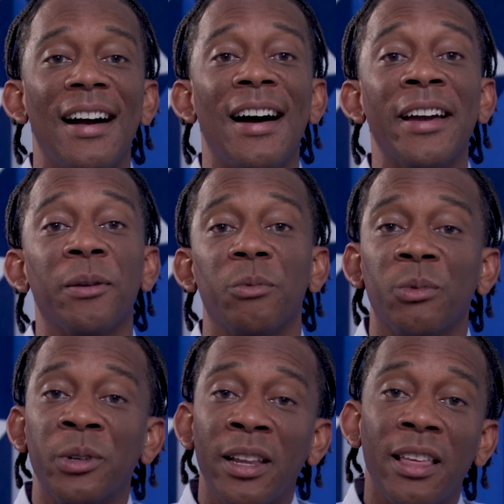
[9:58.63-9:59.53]
I
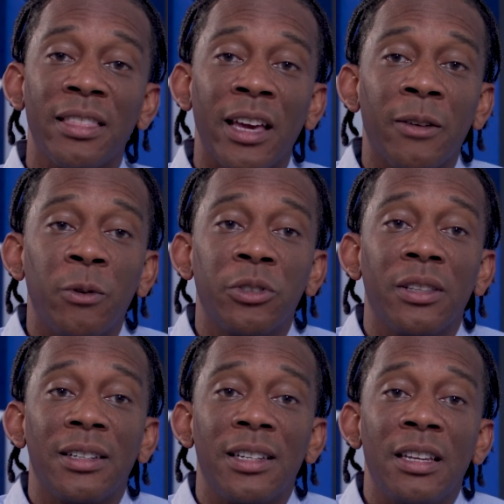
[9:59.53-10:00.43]
am really thankful
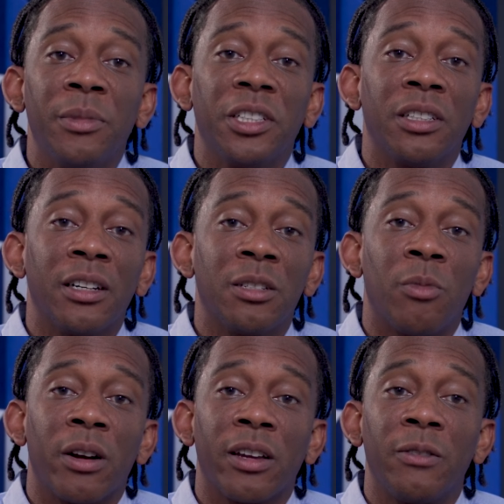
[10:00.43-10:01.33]
to the team at Schnucks
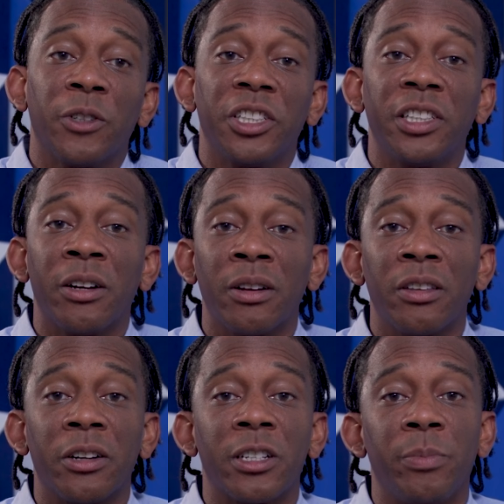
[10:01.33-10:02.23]
Market for
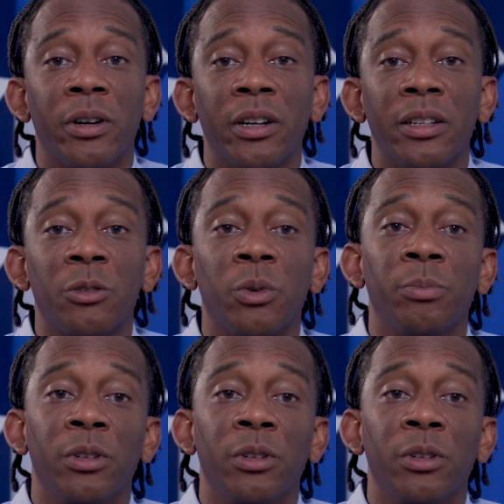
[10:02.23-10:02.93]
sharing their experience with